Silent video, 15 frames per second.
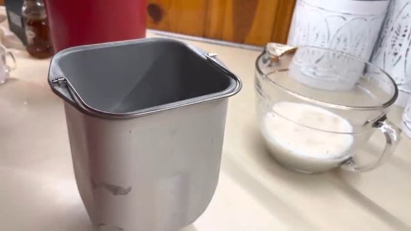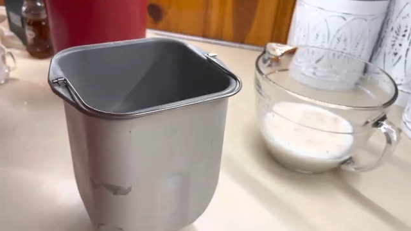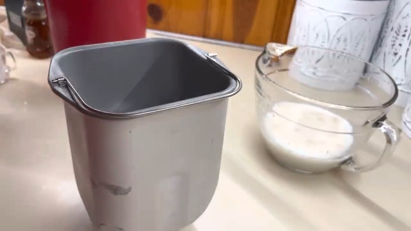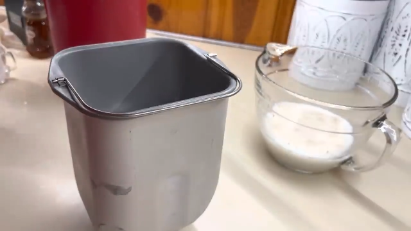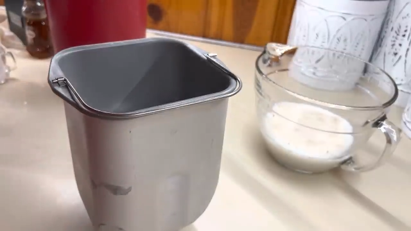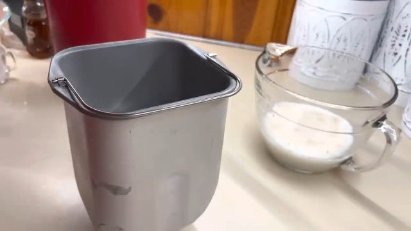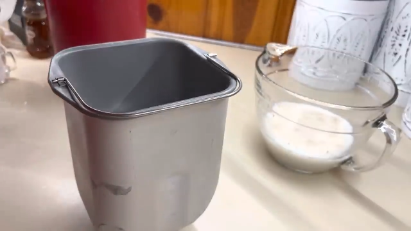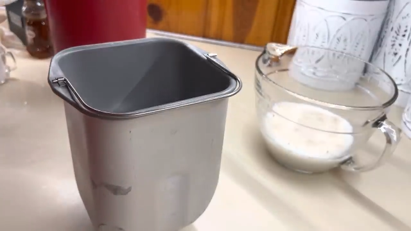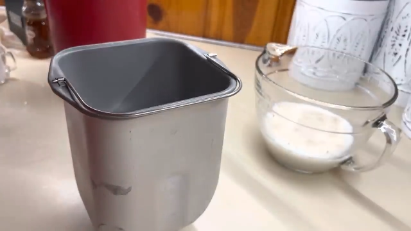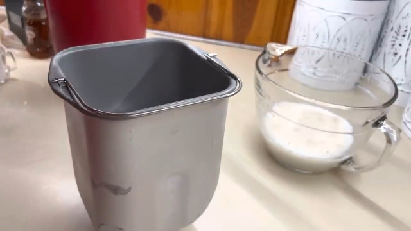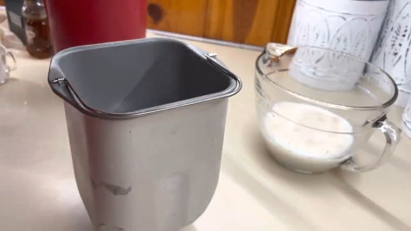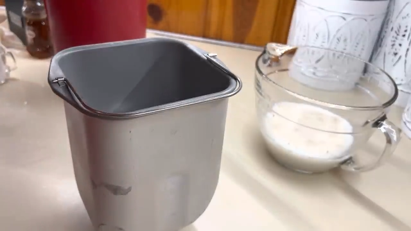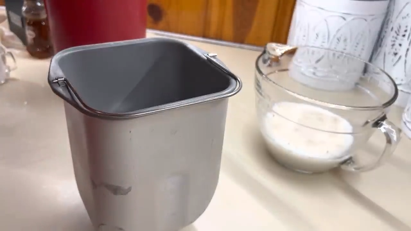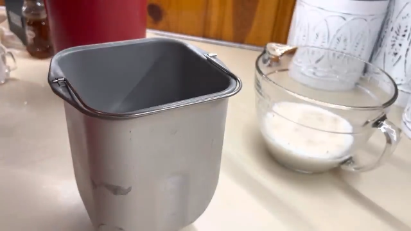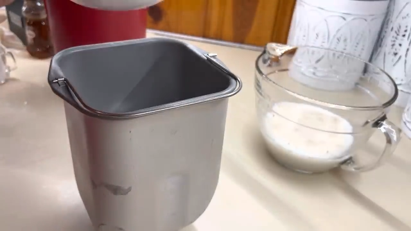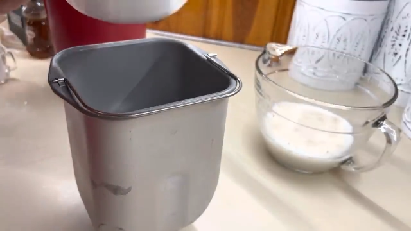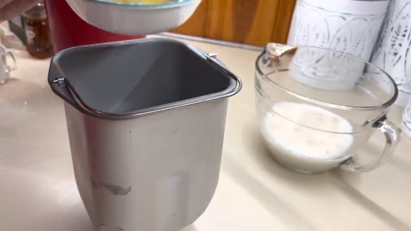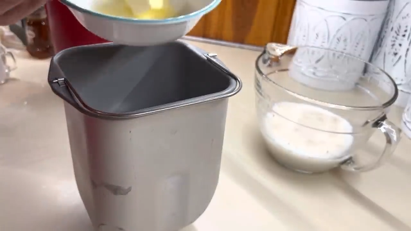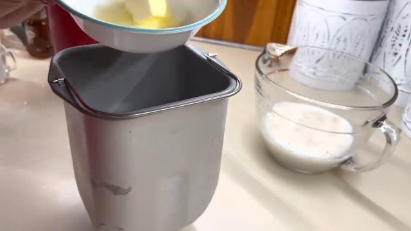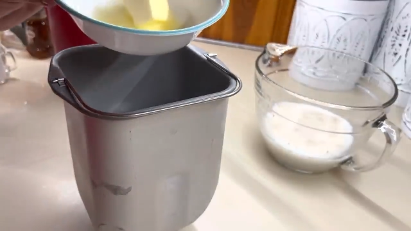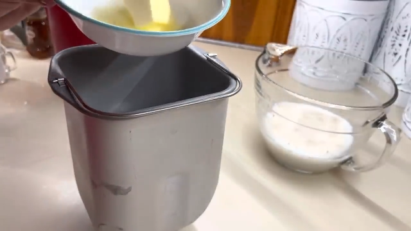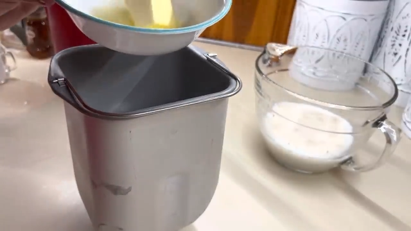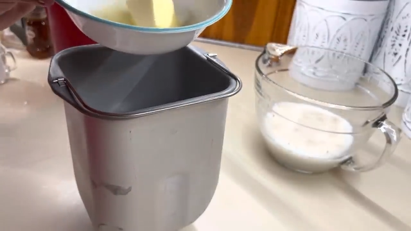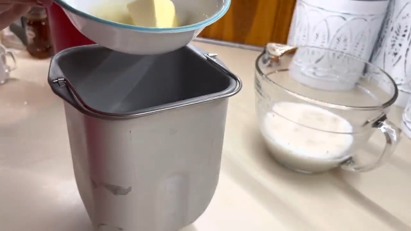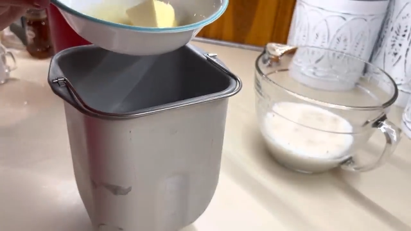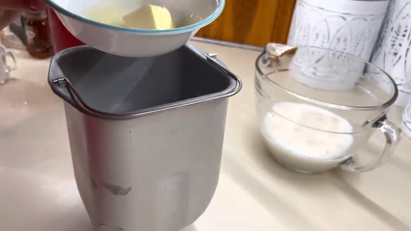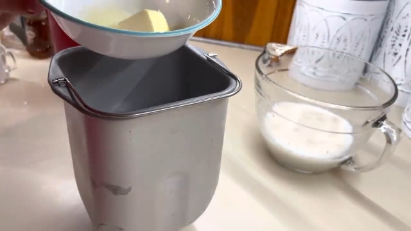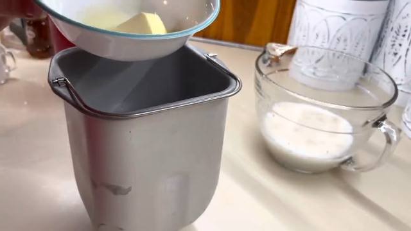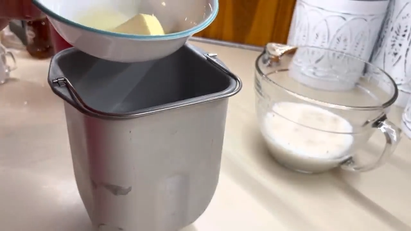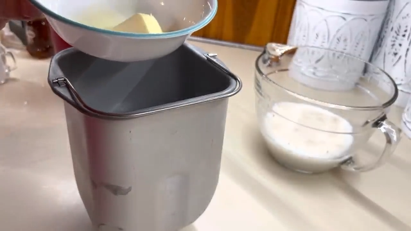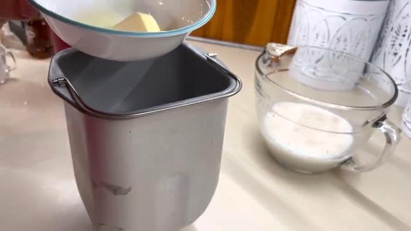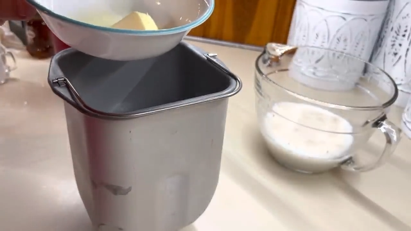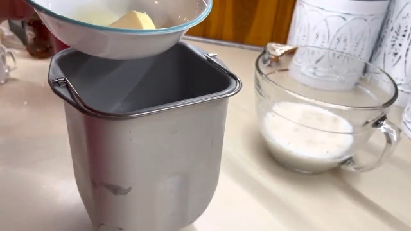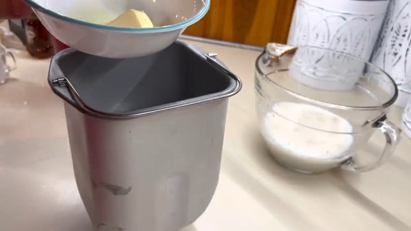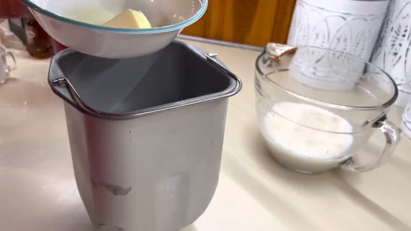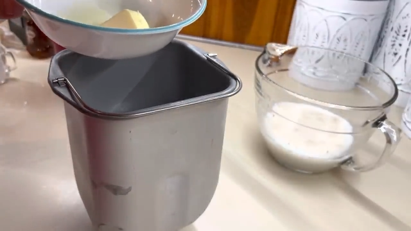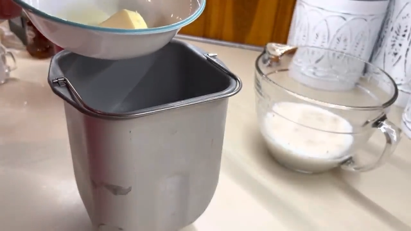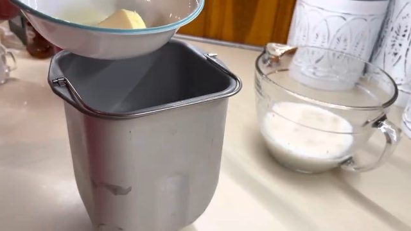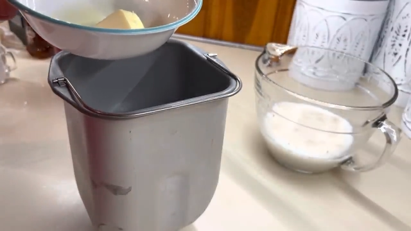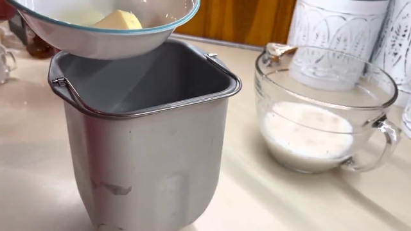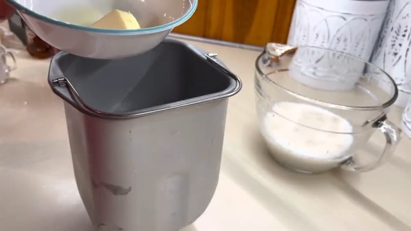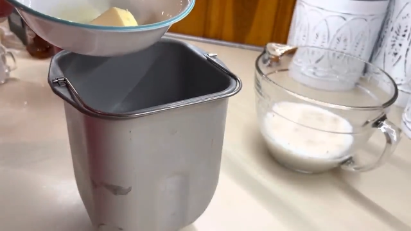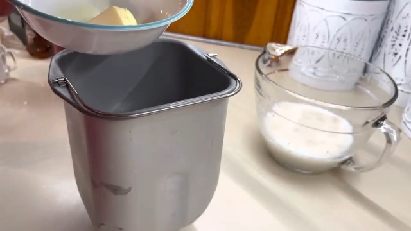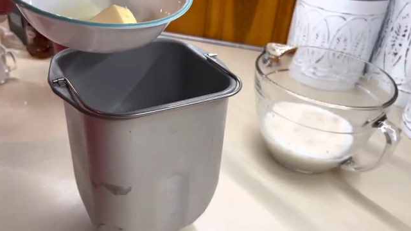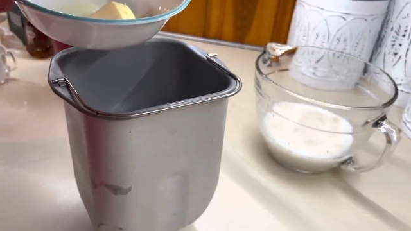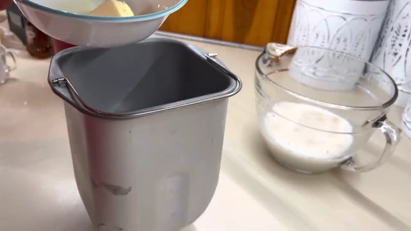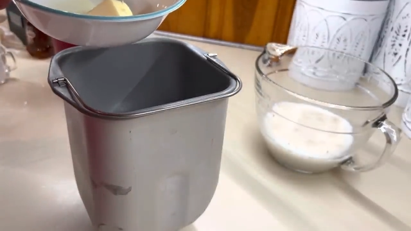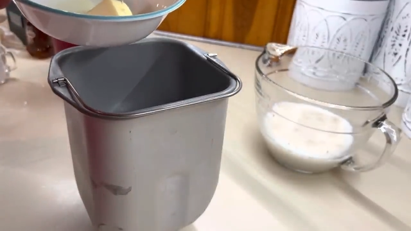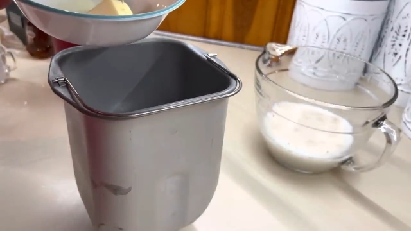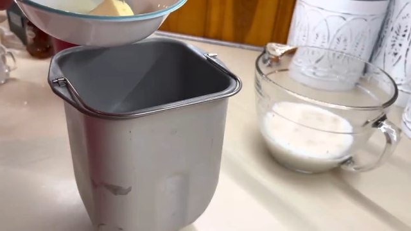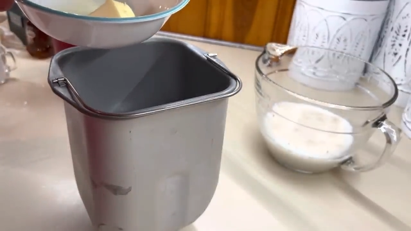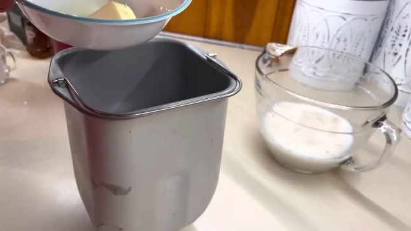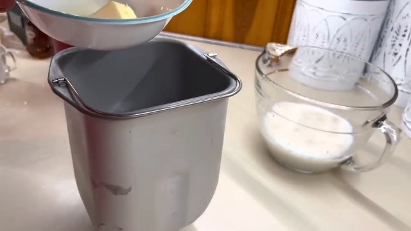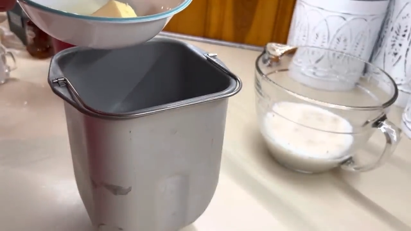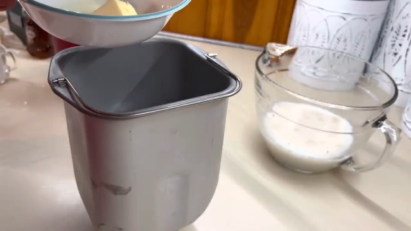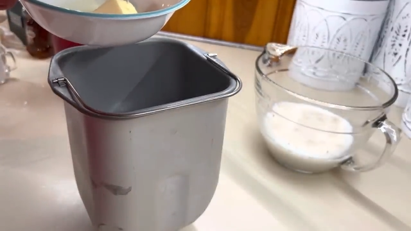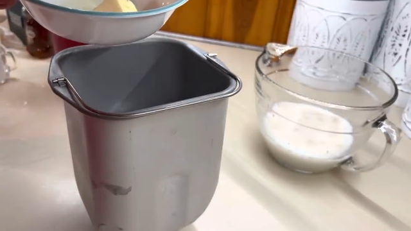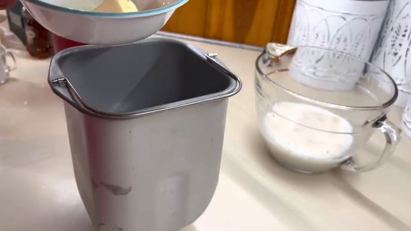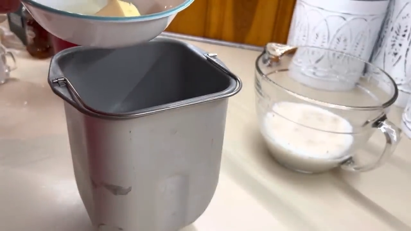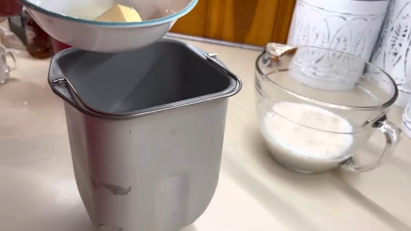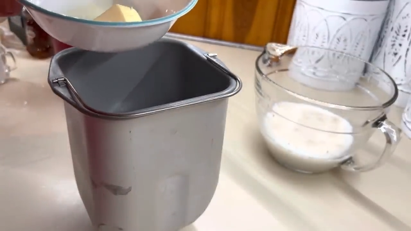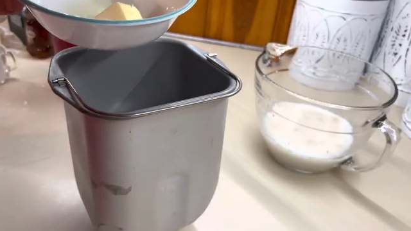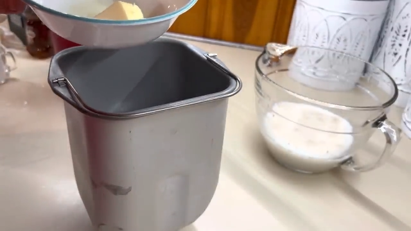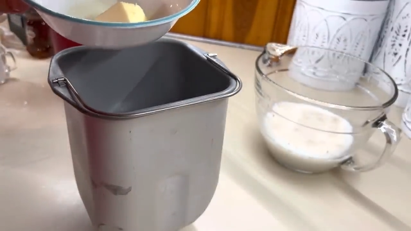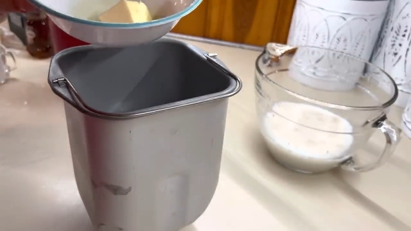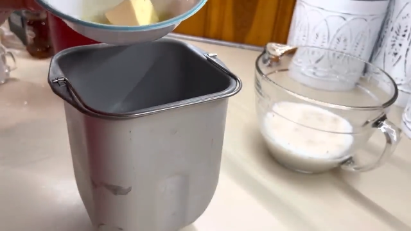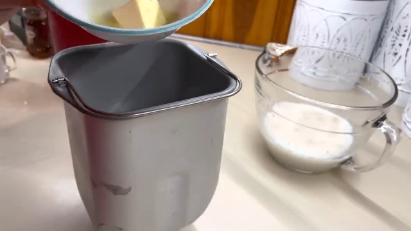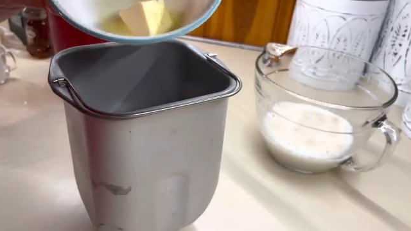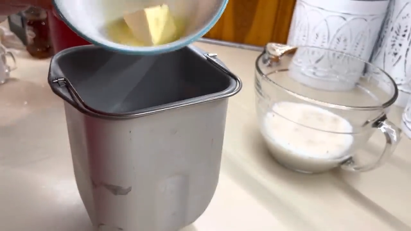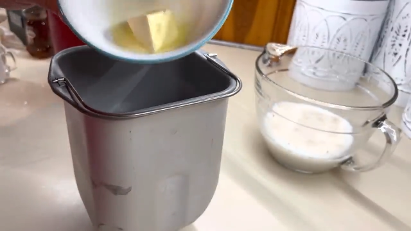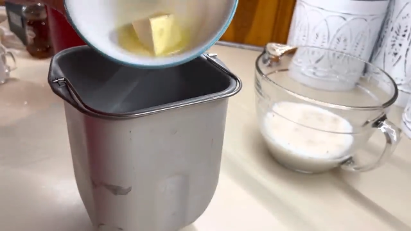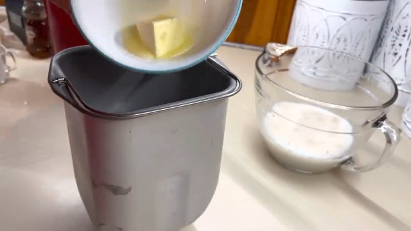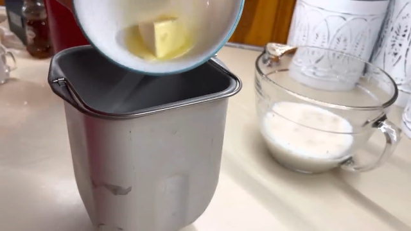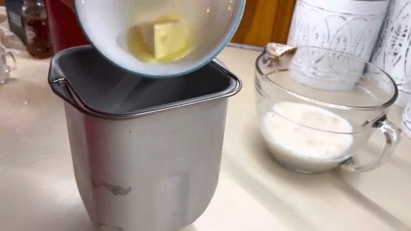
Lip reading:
No face is visible, so there are no lips to read.